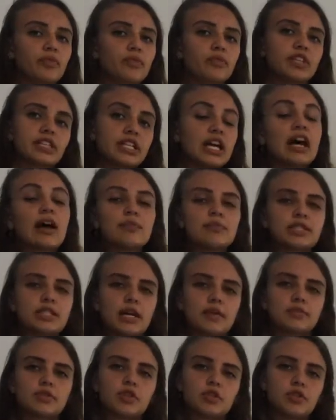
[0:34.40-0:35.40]
the
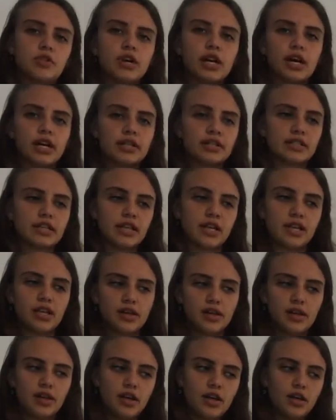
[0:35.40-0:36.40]
timestamps, so you guys
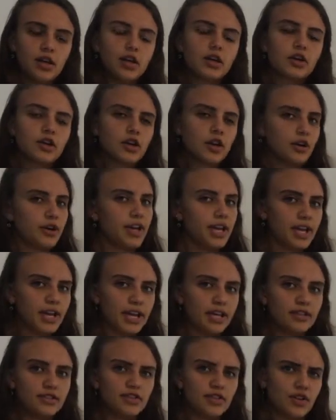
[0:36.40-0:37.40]
can go
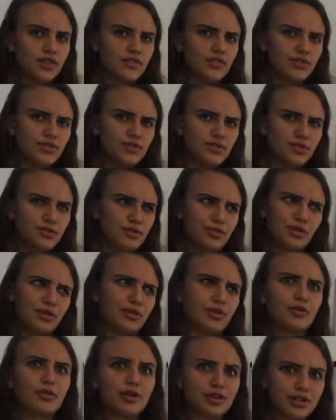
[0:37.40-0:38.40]
ahead. So if you don't
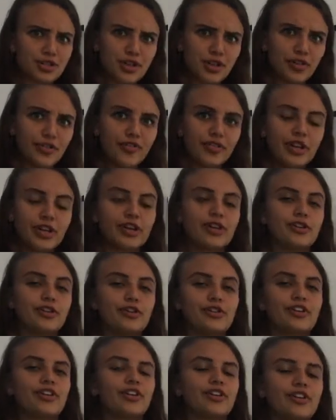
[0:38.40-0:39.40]
want to watch the whole video,
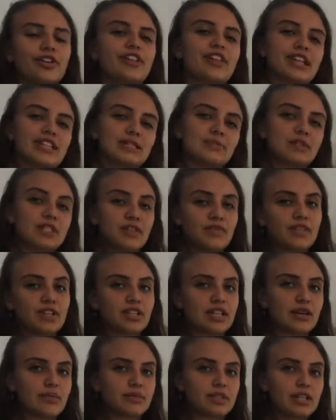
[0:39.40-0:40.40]
you can go to that specific
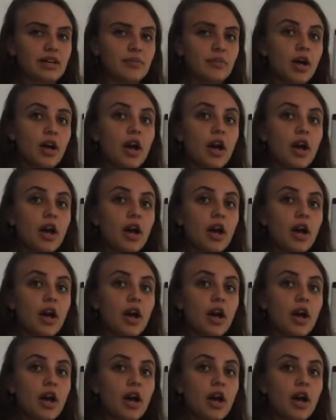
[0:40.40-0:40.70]
timestamp.